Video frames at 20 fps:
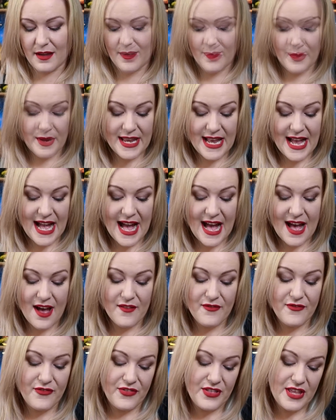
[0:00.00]
We
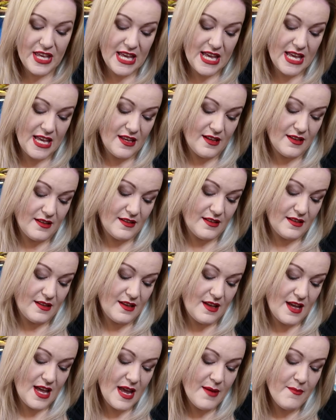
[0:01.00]
have the
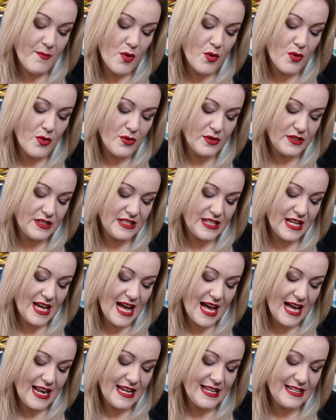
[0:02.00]

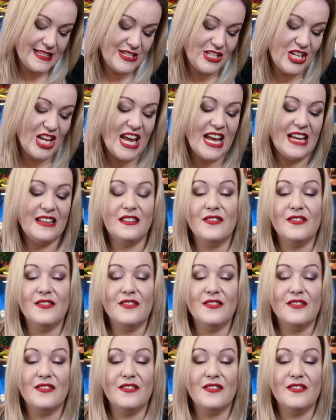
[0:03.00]
immortality,